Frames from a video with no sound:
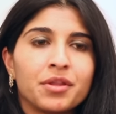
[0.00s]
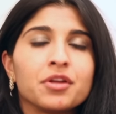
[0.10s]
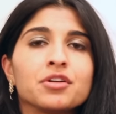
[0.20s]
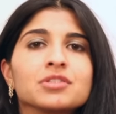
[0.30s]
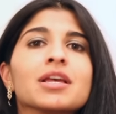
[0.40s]
whether
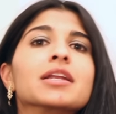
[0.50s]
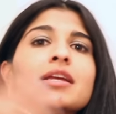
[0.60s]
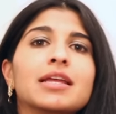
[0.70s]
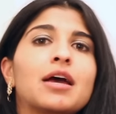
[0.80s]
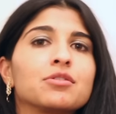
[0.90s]
you're
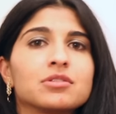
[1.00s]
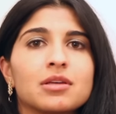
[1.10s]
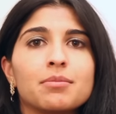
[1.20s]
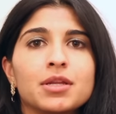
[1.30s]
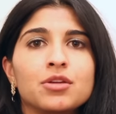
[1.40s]
sending it out to
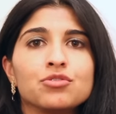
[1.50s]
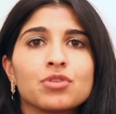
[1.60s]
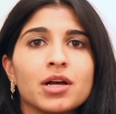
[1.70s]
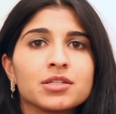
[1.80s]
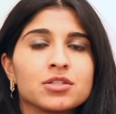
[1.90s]
somebody you
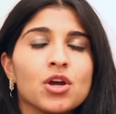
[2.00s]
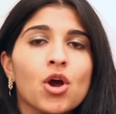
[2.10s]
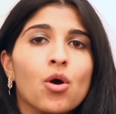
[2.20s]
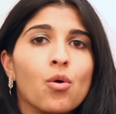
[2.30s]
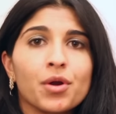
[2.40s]
trust,
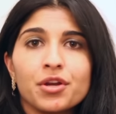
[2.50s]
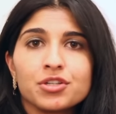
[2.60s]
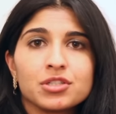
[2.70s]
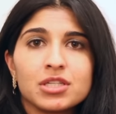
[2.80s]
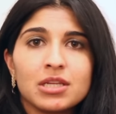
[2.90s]
or you're
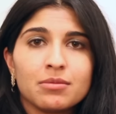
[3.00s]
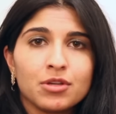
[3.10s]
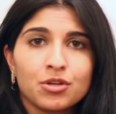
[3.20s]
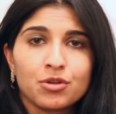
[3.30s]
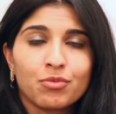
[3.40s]
just,
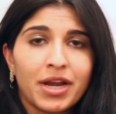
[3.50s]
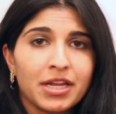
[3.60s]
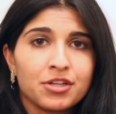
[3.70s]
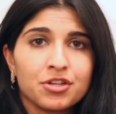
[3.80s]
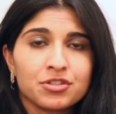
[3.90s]
you know, writing
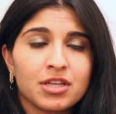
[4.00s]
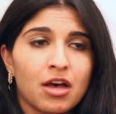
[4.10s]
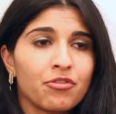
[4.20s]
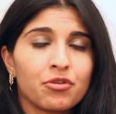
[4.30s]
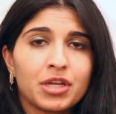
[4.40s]
it to
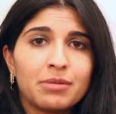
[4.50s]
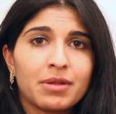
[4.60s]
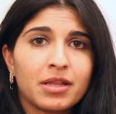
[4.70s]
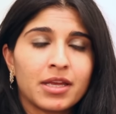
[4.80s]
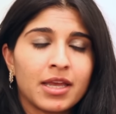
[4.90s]
yourself or
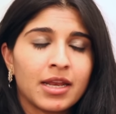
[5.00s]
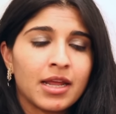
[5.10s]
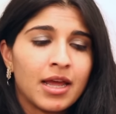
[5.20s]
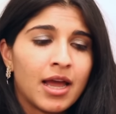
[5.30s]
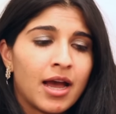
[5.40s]
emailing it.
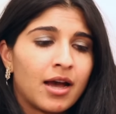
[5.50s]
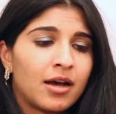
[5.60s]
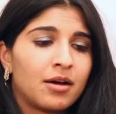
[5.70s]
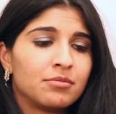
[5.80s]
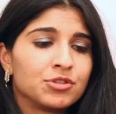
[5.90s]

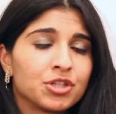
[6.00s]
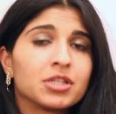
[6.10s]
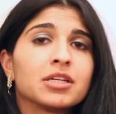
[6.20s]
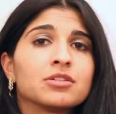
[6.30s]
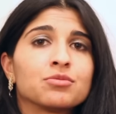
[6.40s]

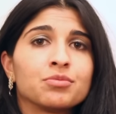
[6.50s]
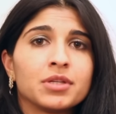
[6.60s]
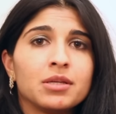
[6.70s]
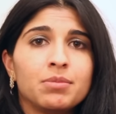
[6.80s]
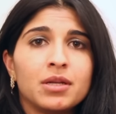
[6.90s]
Journaling has
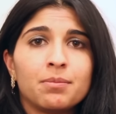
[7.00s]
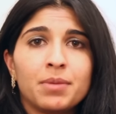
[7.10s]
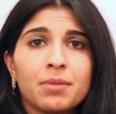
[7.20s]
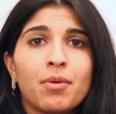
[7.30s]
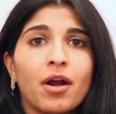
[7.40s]
really been a
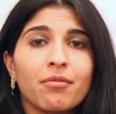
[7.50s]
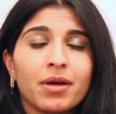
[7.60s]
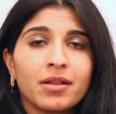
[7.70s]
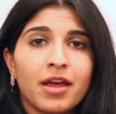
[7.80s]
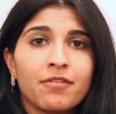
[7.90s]
big part of
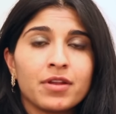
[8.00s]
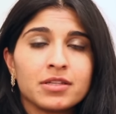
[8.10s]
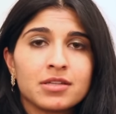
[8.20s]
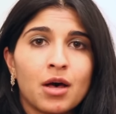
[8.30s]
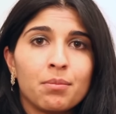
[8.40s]
my life and
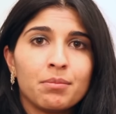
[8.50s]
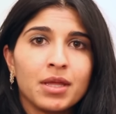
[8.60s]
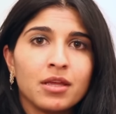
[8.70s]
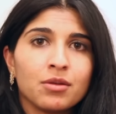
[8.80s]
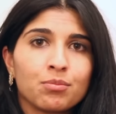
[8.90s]
has helped
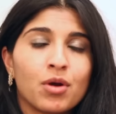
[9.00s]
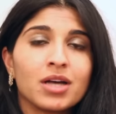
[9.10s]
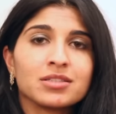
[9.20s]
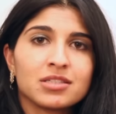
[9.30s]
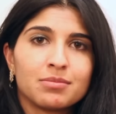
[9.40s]
me
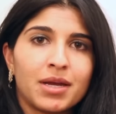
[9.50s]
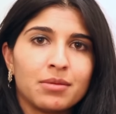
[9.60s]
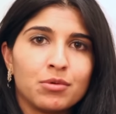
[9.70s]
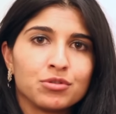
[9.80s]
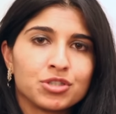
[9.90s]
process my
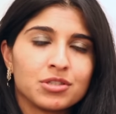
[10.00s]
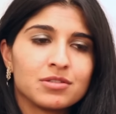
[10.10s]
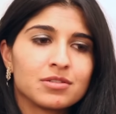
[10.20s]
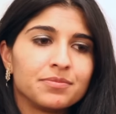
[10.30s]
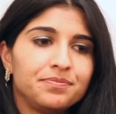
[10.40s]

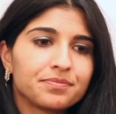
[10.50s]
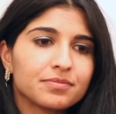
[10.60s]
emotions.